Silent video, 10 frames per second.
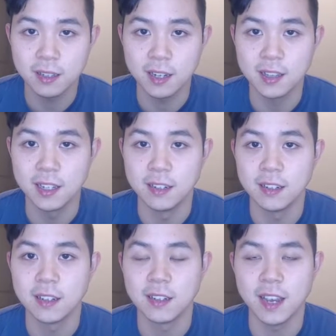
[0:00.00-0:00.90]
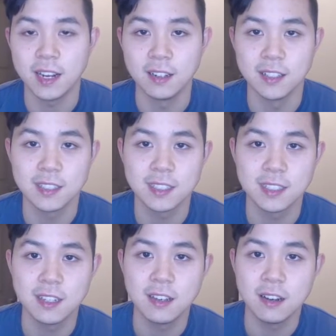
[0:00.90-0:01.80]
and then
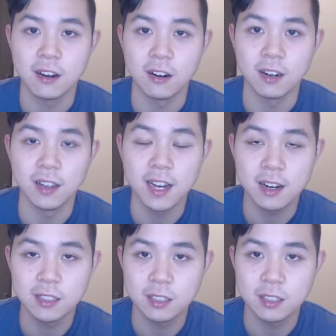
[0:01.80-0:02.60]
analysts are allowed